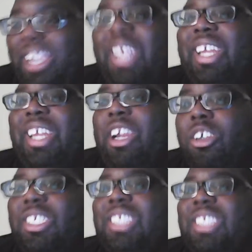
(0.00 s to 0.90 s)
He didn't get
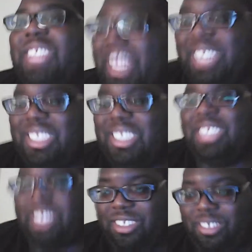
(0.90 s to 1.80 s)
hurt to his second
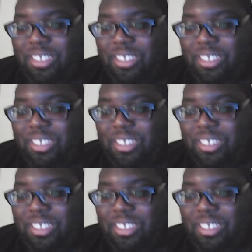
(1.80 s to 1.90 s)
season.